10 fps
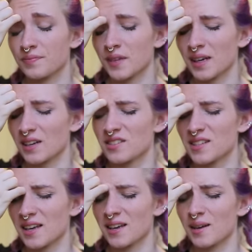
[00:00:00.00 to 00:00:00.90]
I just
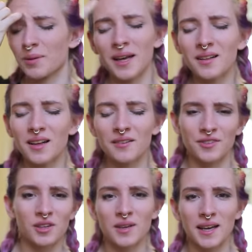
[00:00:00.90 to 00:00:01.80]
I played a lot of
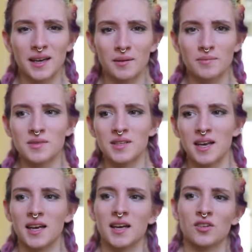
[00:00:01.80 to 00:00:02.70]
video games
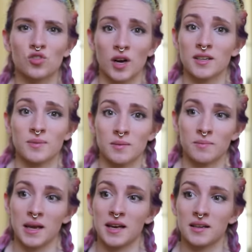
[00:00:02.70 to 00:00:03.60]
and tried to be in
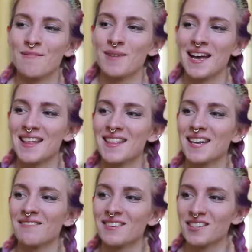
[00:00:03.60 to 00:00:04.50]
bands. And
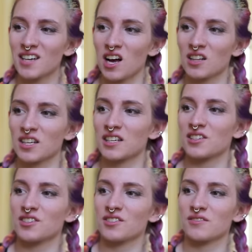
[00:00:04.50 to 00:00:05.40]
then I went to
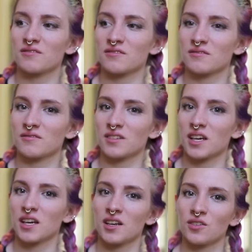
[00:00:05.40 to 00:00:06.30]
college
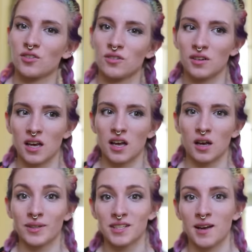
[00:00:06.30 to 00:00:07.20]

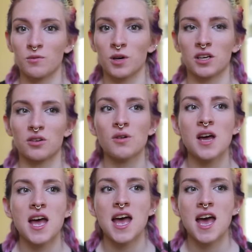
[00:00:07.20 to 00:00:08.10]
I went to NYU,
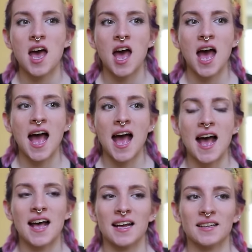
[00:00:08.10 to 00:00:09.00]

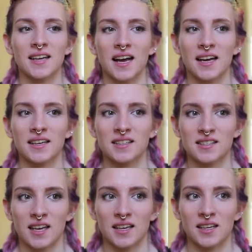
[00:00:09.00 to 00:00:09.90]
and I
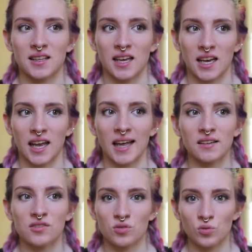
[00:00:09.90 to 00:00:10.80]
decided that I
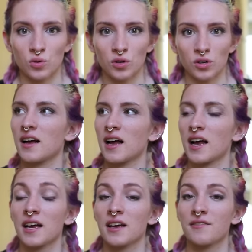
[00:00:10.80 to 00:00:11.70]
hated school.
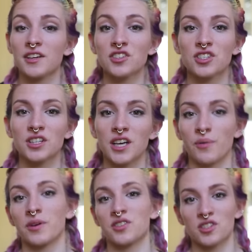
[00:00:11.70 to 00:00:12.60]
I
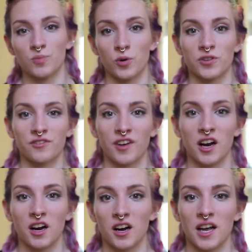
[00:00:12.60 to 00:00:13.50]
went to the sports
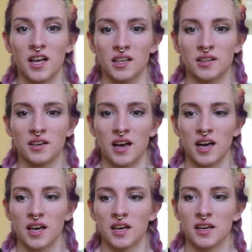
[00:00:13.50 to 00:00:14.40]
fair, and
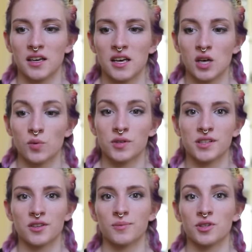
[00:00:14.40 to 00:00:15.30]
I was
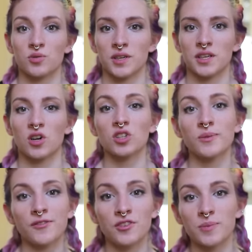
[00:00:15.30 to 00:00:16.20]
either between
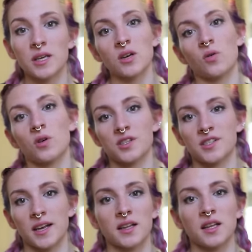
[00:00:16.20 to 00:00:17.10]
ultimate frisbee or
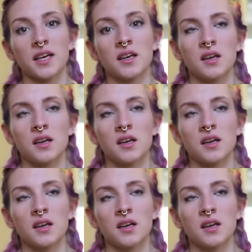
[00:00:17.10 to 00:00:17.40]
cycling.